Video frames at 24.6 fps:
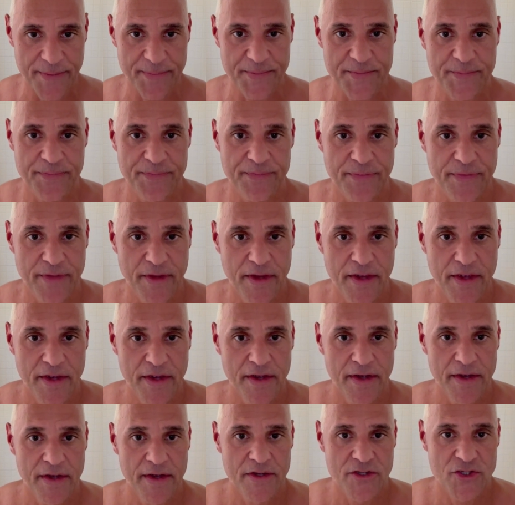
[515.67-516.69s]

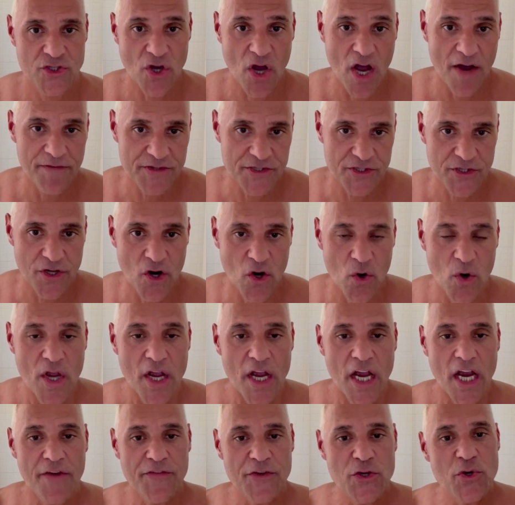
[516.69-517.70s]
Soft snow.
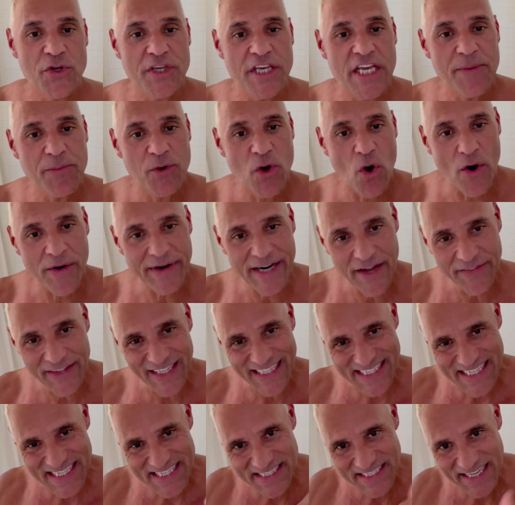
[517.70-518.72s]
If you keep going down
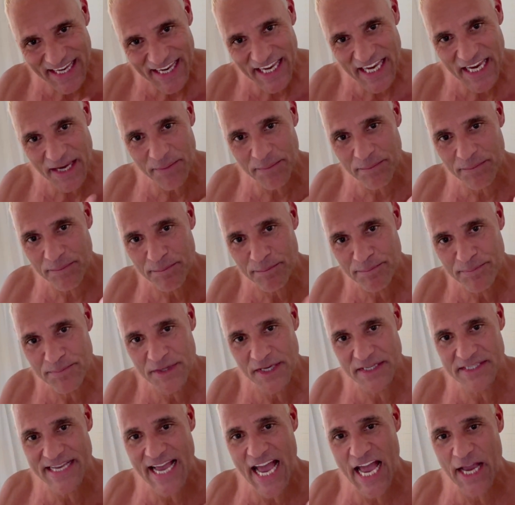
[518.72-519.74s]
that same
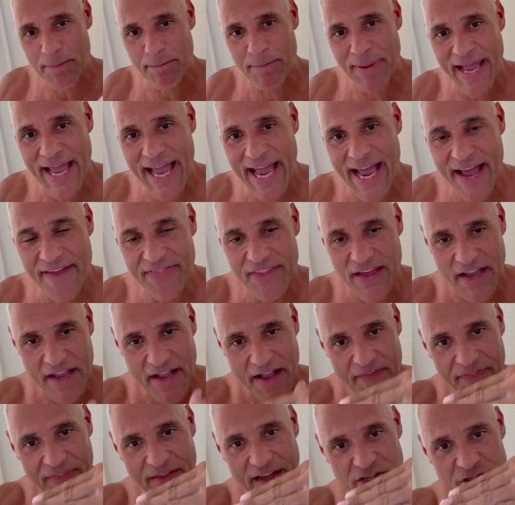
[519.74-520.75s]
exact
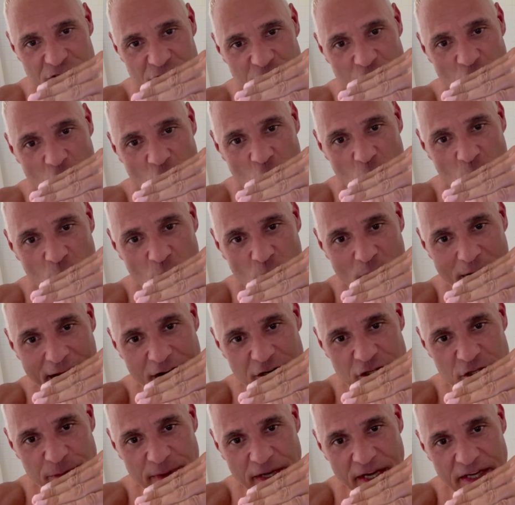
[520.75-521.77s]
path, that snow
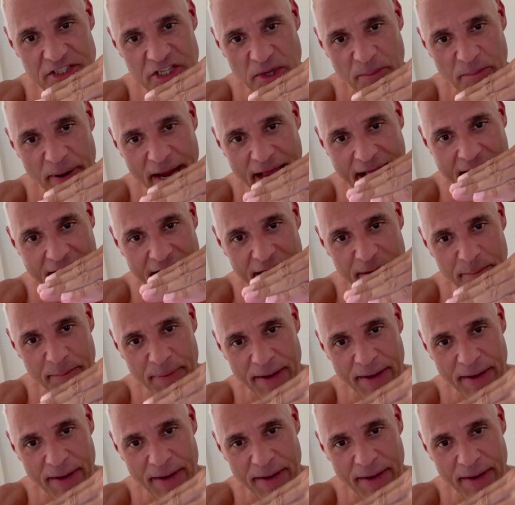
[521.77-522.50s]
gradually begins to pack.